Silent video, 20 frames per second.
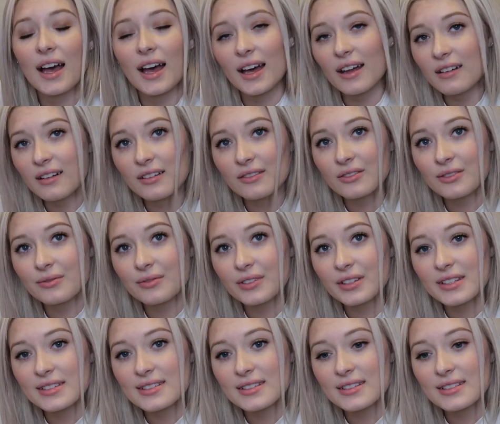I don't have room for
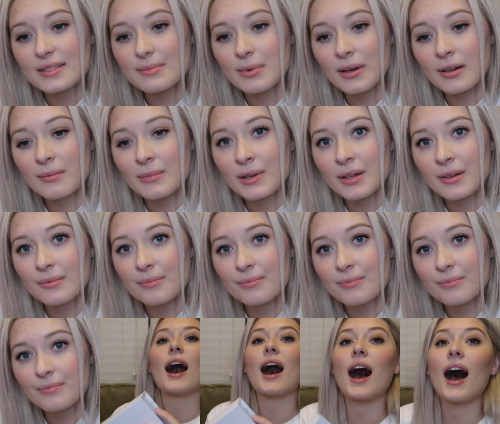this in this apartment.
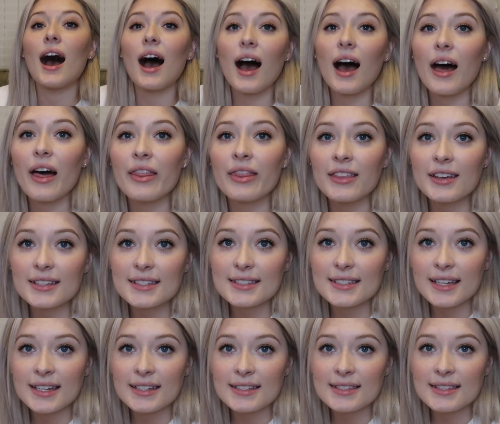This
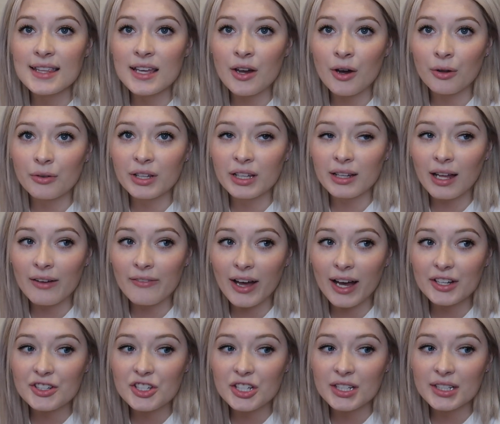is the only live
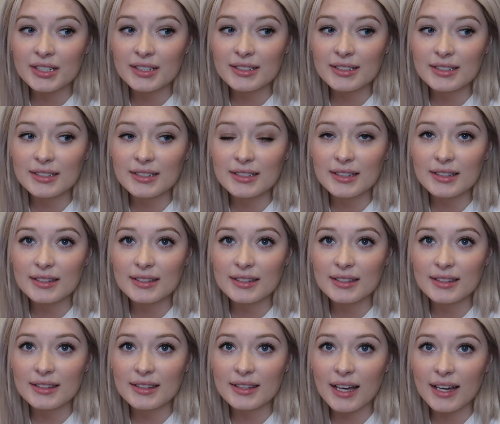action
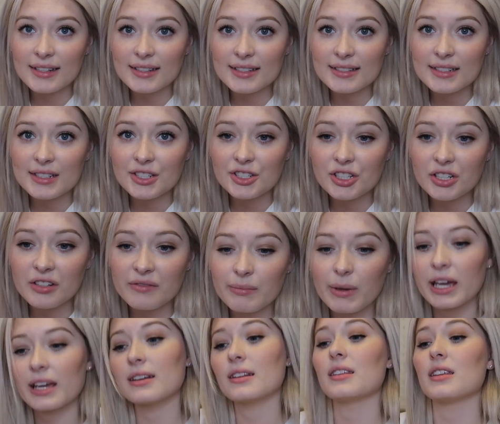that Disney should have
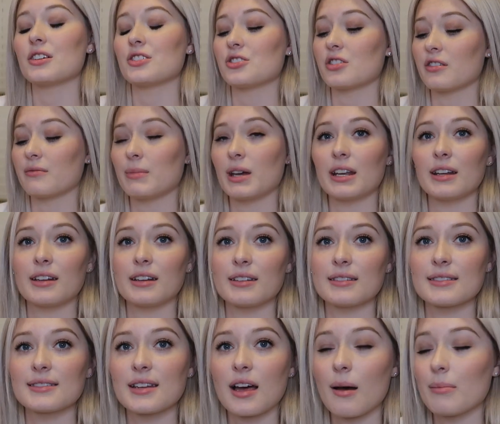made. They should have made it
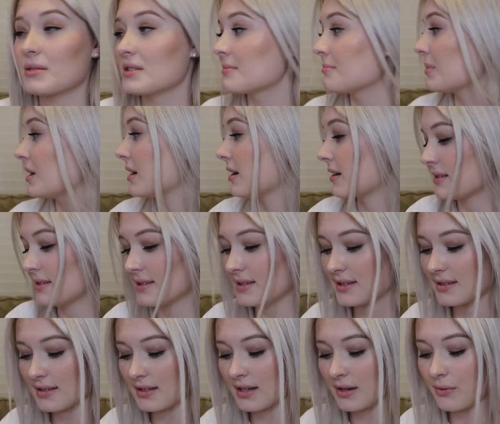and stopped
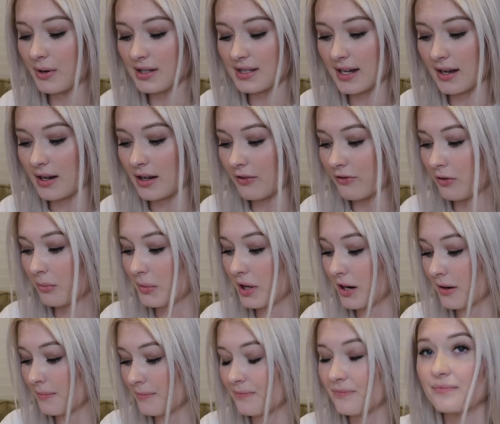because it went downhill from
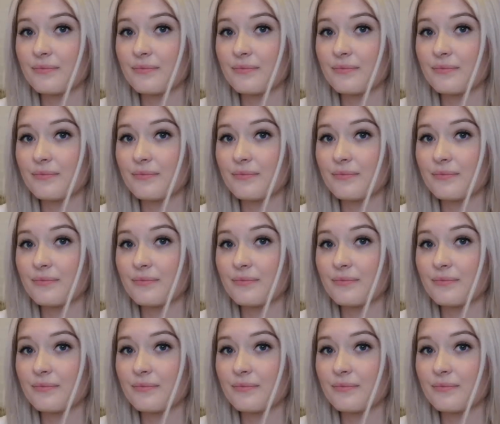there.